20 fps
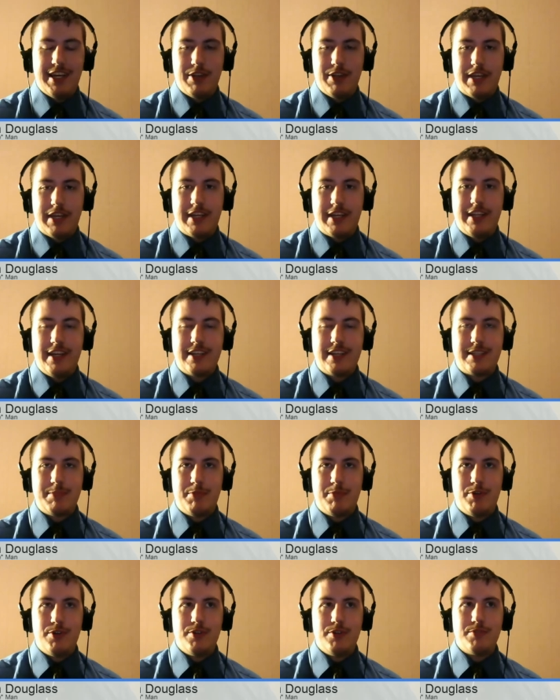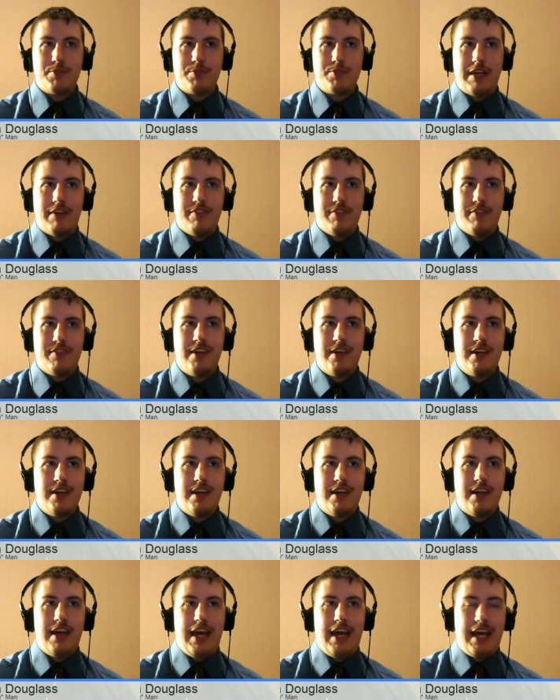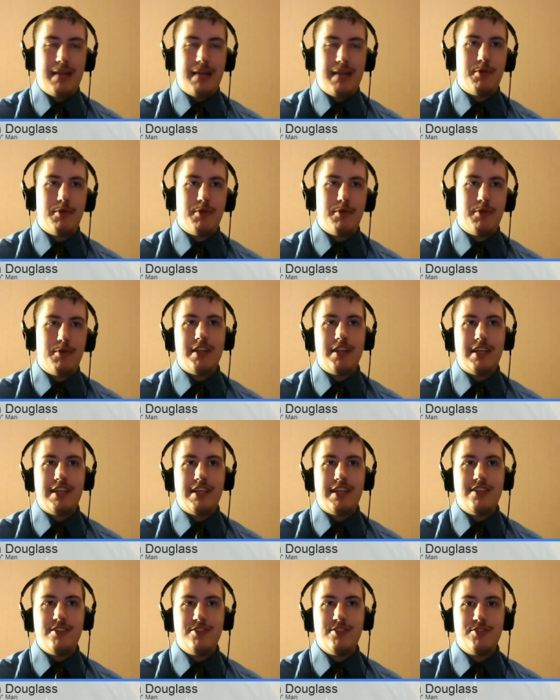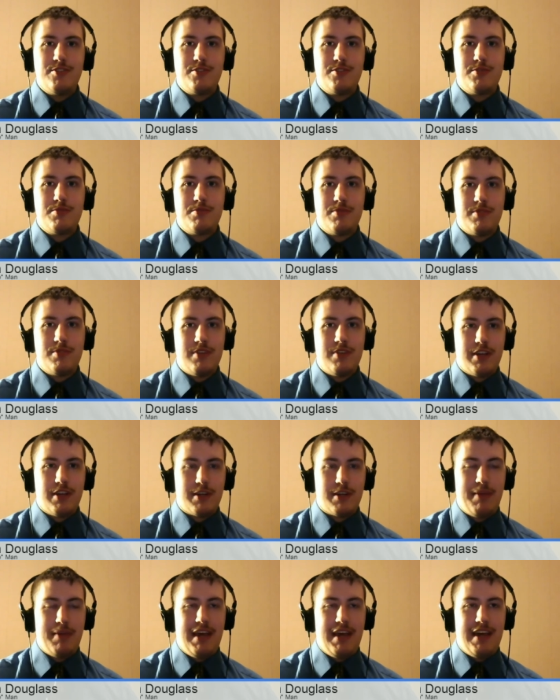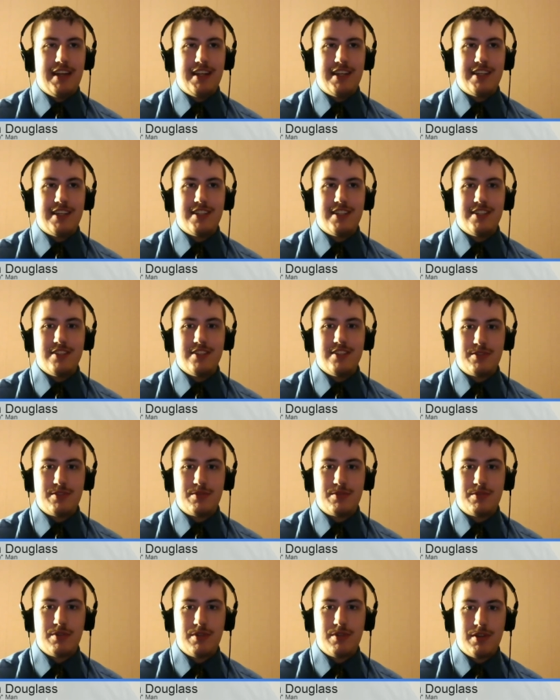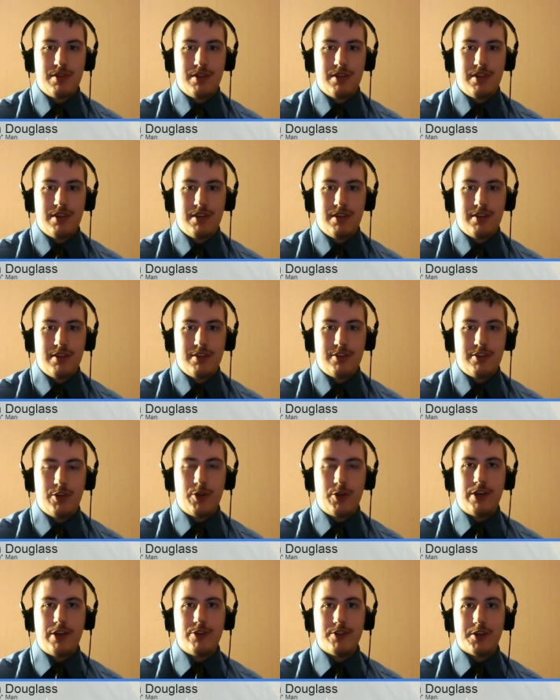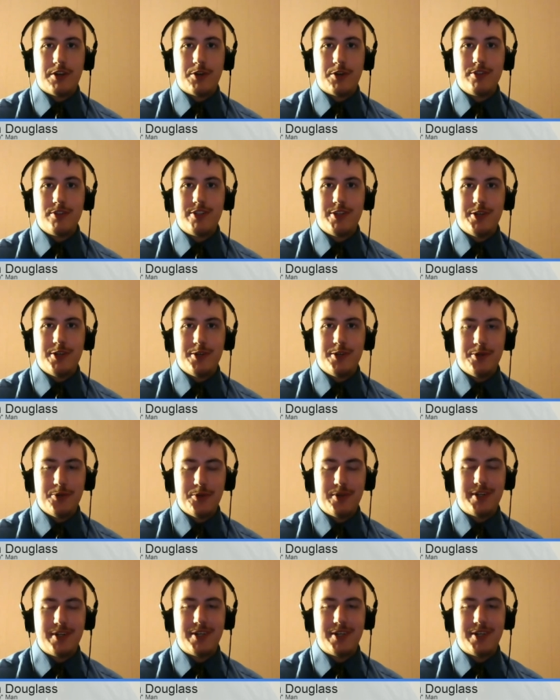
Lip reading: like Connectimals, we're going to have animal buddies, companions, Tokyo Jungle 2.